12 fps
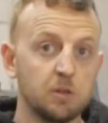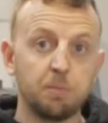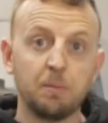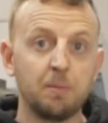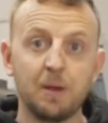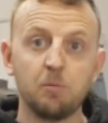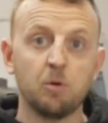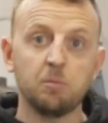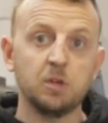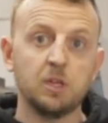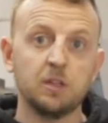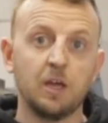they'll probably make more
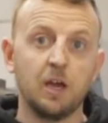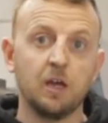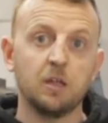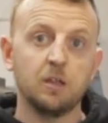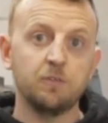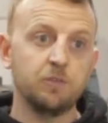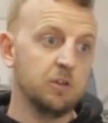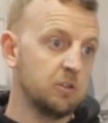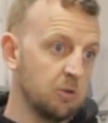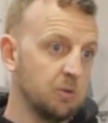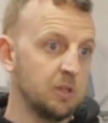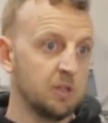money at that. If you're
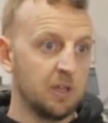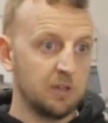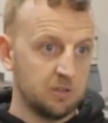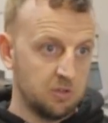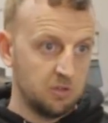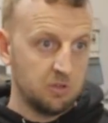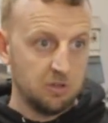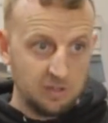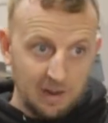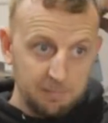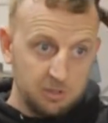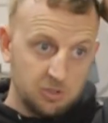doing
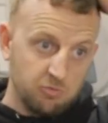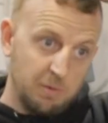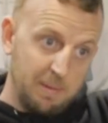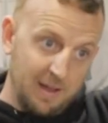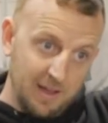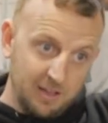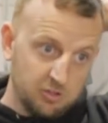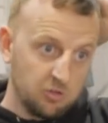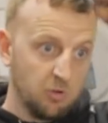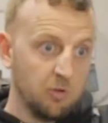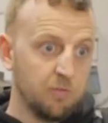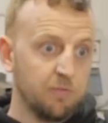damage repair
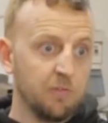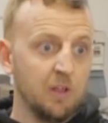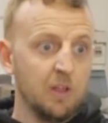stuff